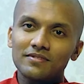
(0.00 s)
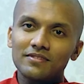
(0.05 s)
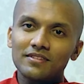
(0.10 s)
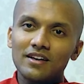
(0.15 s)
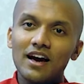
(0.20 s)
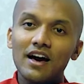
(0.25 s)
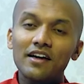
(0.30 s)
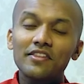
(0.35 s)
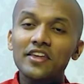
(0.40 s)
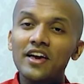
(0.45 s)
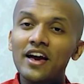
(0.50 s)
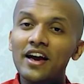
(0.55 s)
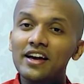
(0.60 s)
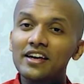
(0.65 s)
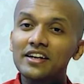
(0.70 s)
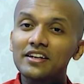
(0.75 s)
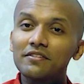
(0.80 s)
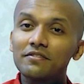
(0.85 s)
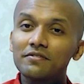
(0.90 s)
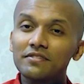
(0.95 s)
Are there
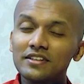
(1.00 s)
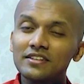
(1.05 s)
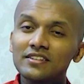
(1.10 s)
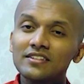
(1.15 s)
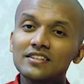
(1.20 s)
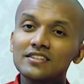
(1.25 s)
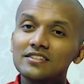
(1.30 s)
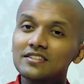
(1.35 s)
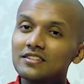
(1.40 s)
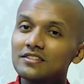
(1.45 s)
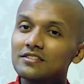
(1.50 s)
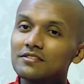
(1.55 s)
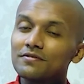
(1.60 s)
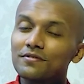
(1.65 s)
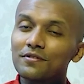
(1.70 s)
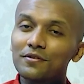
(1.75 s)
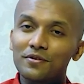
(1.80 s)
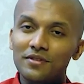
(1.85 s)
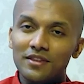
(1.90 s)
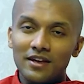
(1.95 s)
any witnesses
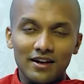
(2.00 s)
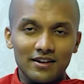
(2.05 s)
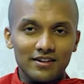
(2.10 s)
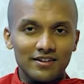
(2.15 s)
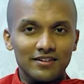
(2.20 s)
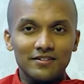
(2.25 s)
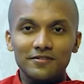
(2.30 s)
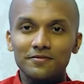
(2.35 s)
for that?